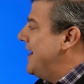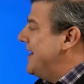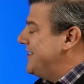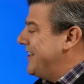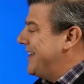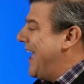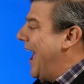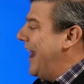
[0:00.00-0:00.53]

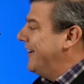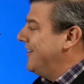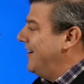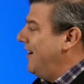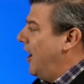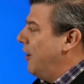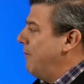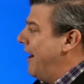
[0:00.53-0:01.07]
to
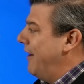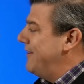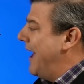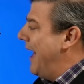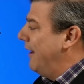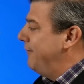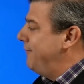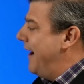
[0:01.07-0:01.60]
Canada around
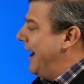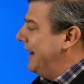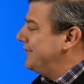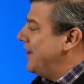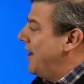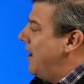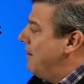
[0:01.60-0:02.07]
Halifax,